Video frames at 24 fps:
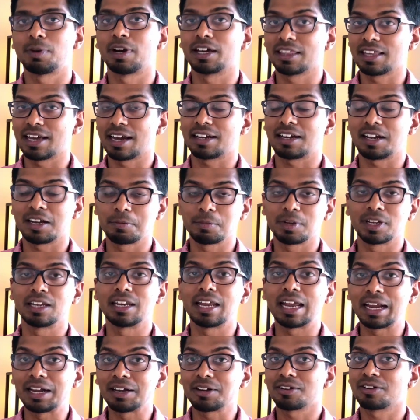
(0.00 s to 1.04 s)
By that, I
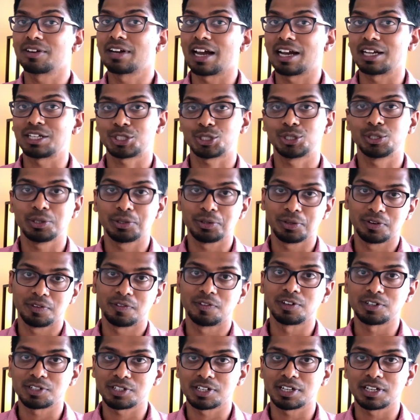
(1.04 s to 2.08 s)
mean international
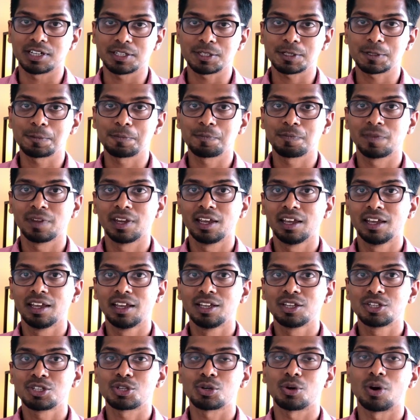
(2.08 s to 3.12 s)
universities.
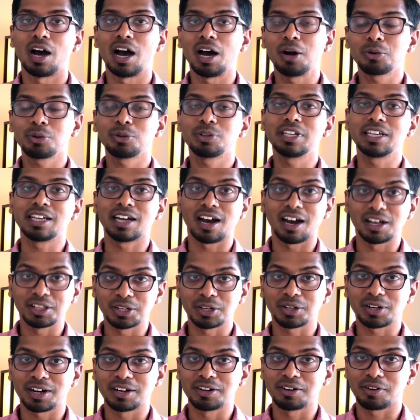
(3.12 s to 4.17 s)
So how do the
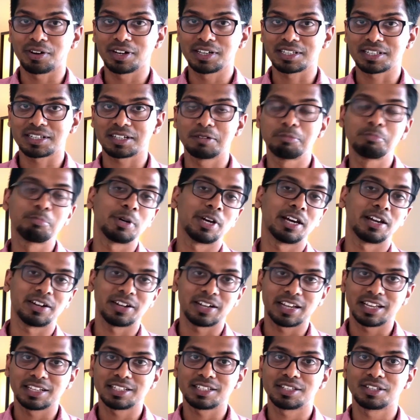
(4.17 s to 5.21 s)
other countries compare
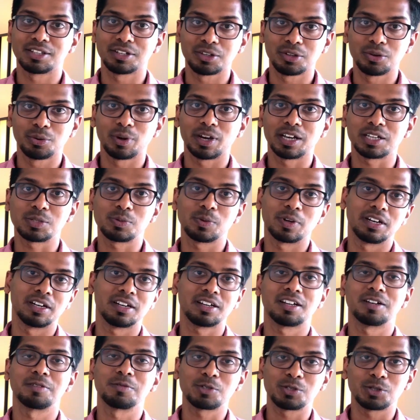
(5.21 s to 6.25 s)
against the U S when
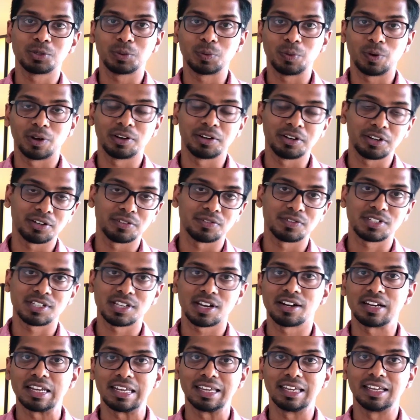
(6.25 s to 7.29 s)
it comes to quality of
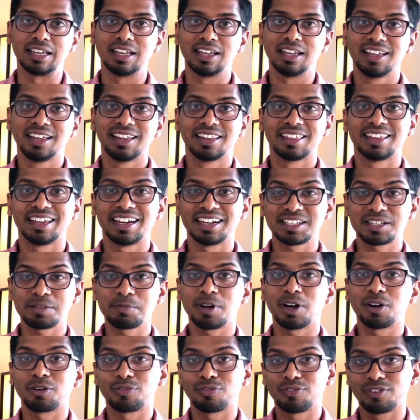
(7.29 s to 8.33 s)
study? There's
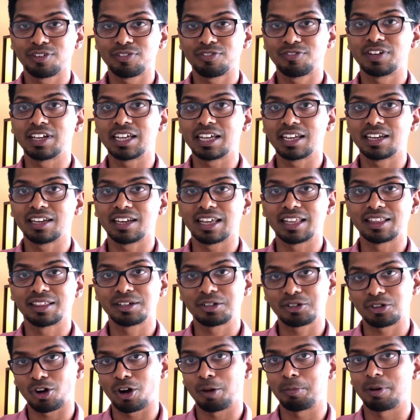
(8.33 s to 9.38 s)
about fifteen in
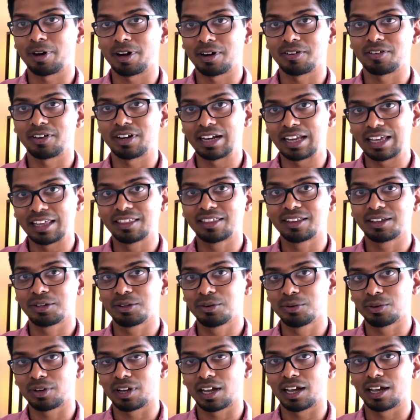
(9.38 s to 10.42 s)
the top one hundred in the
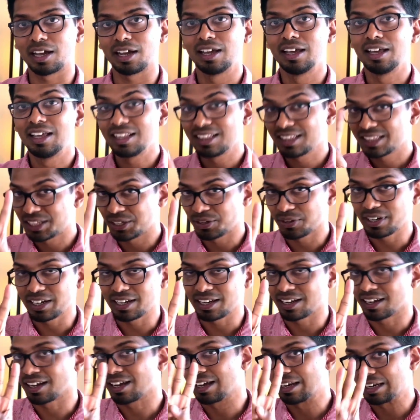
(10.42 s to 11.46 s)
U K,
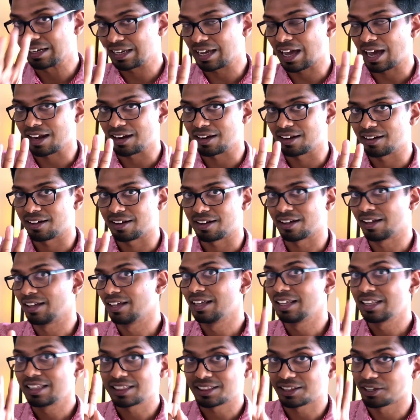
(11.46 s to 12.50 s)
three in Canada,
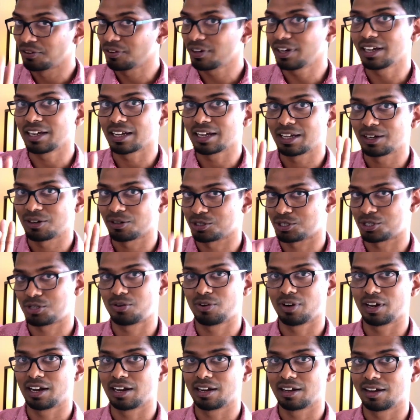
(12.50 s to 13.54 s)
three in
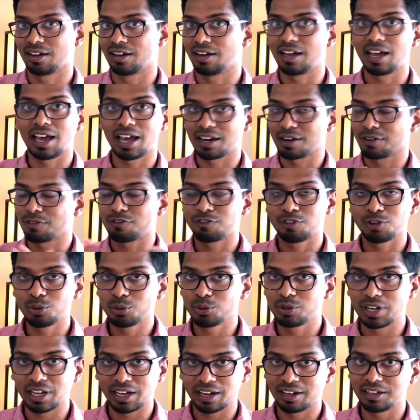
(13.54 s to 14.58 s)
Australia, and a few
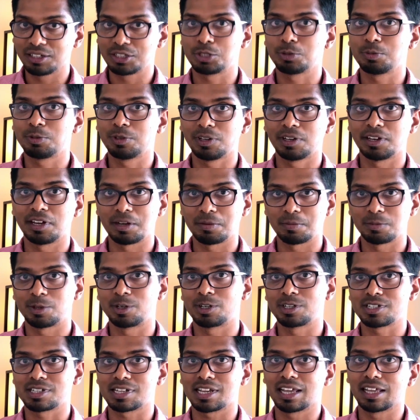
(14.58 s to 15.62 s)
negligible
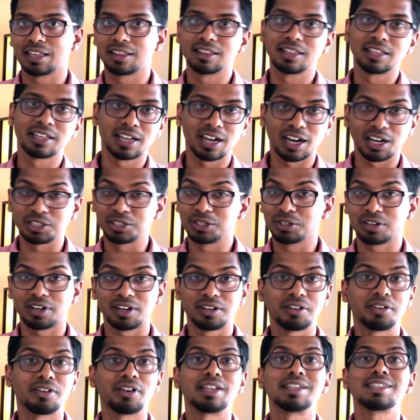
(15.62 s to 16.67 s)
numbers in the other
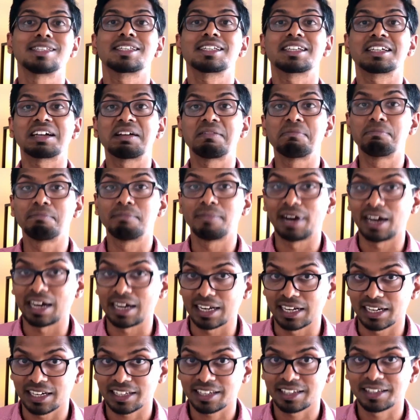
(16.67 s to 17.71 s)
countries
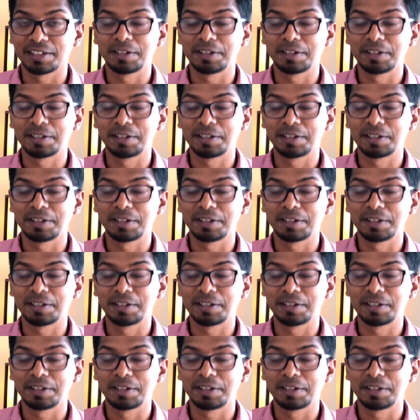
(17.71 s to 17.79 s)
combined.